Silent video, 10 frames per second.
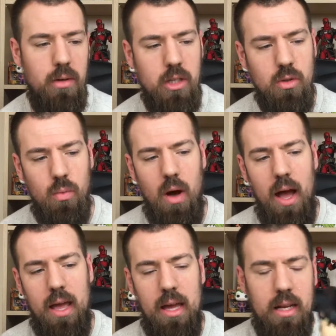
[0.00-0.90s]
Kai, which is
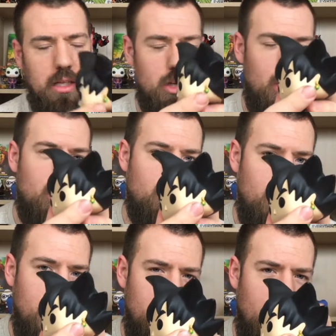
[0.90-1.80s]
why it is
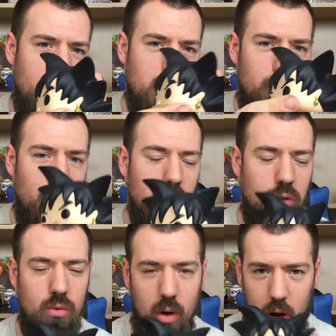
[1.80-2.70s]
green as
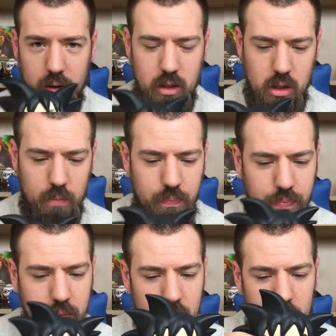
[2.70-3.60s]
opposed to
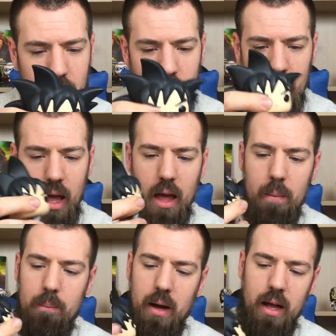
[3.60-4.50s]
orange.
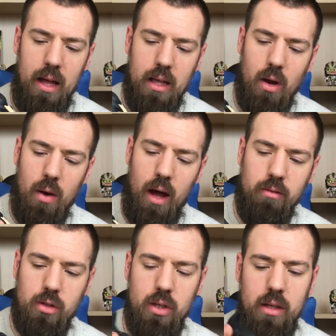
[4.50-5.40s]
But, you
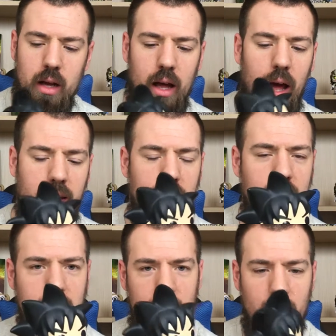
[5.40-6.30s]
know,
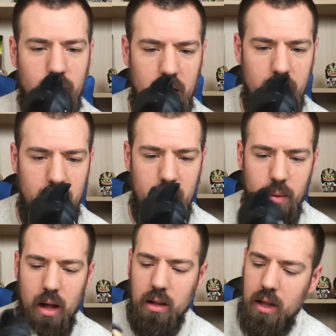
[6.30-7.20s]
I think it's done really,
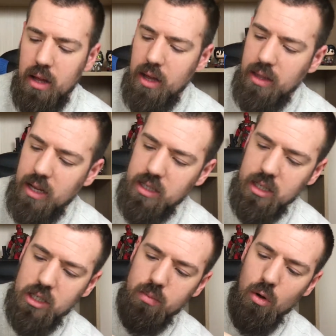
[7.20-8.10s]
really well.
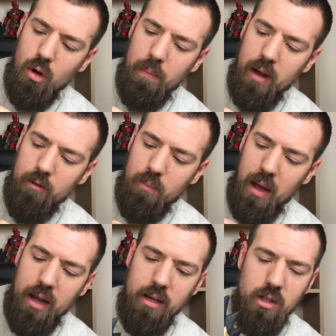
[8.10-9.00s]
There's a small bit of